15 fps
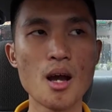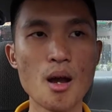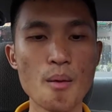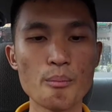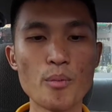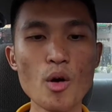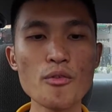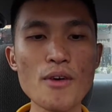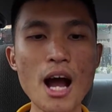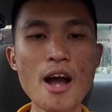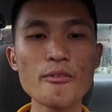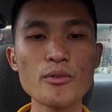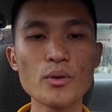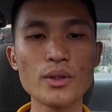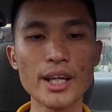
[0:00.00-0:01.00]
Both
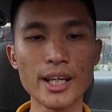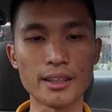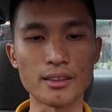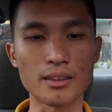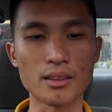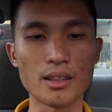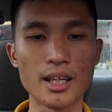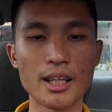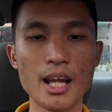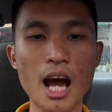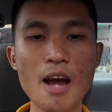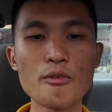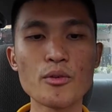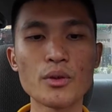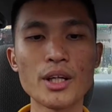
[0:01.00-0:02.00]
iPhone 8 and
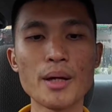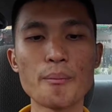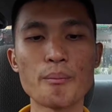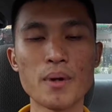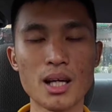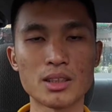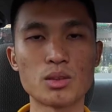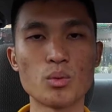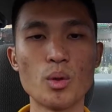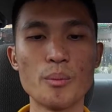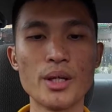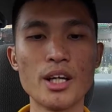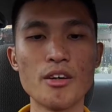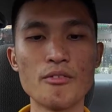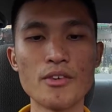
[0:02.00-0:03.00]
iPhone 8 Plus will
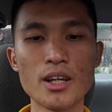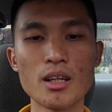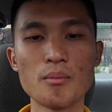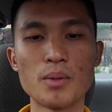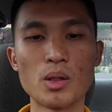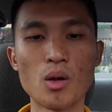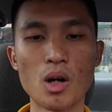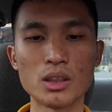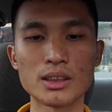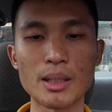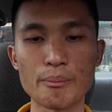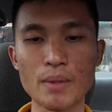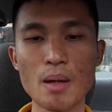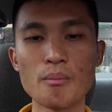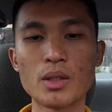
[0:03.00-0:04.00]
be available on
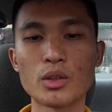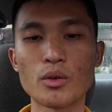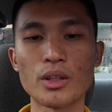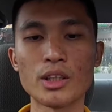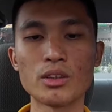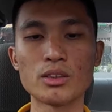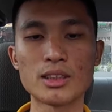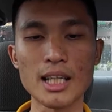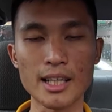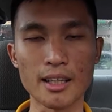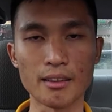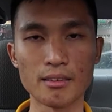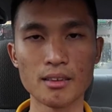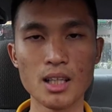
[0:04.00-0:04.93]
September 22nd